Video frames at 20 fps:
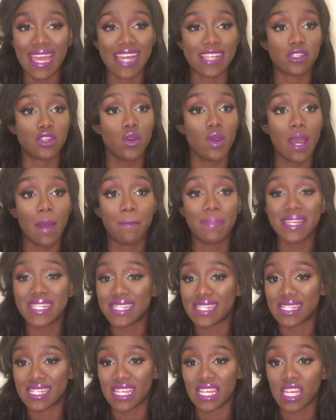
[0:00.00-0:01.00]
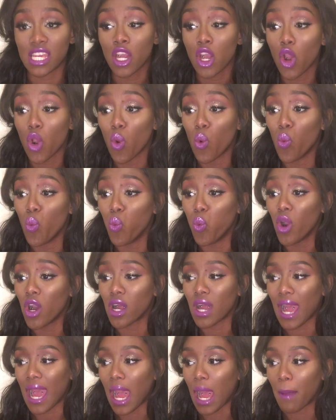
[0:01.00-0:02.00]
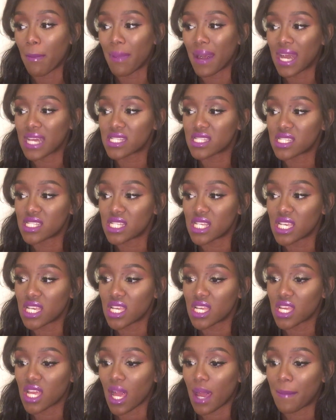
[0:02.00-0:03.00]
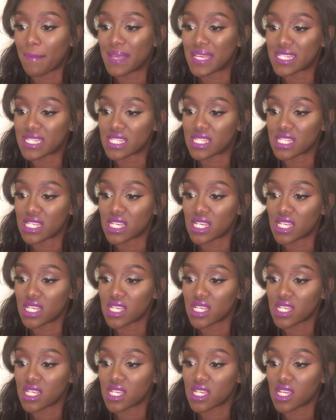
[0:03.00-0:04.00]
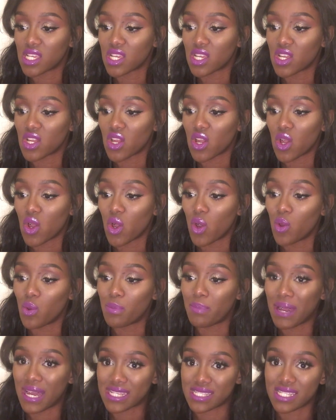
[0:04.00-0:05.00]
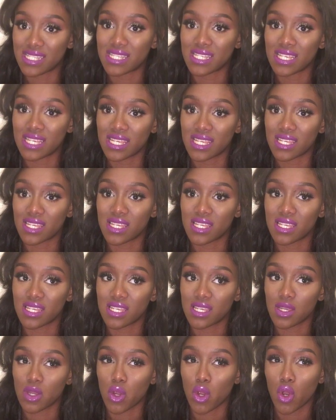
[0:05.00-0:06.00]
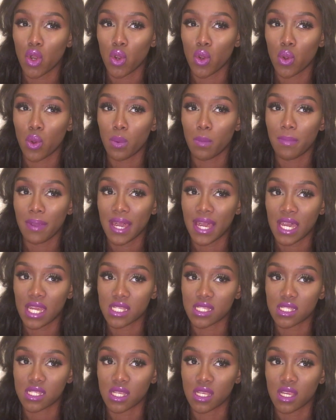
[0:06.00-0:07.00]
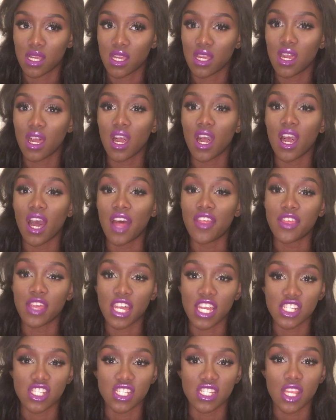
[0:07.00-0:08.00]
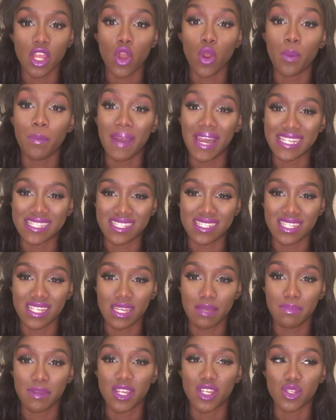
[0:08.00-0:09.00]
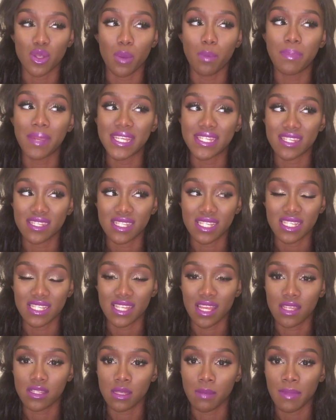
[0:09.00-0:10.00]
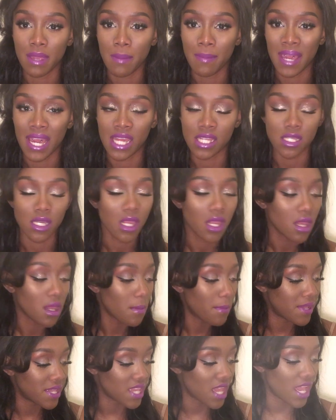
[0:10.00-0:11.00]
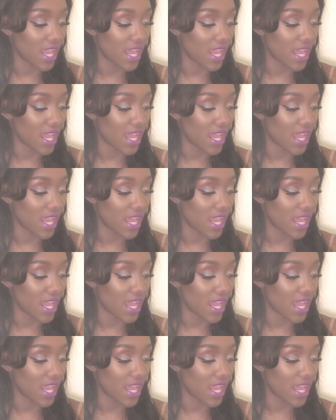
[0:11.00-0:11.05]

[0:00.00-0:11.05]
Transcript: has no opacity. What? Opacity? Opacity? Opacity. Opacity. I think I should say opacity because opacity sounds a bit bad. But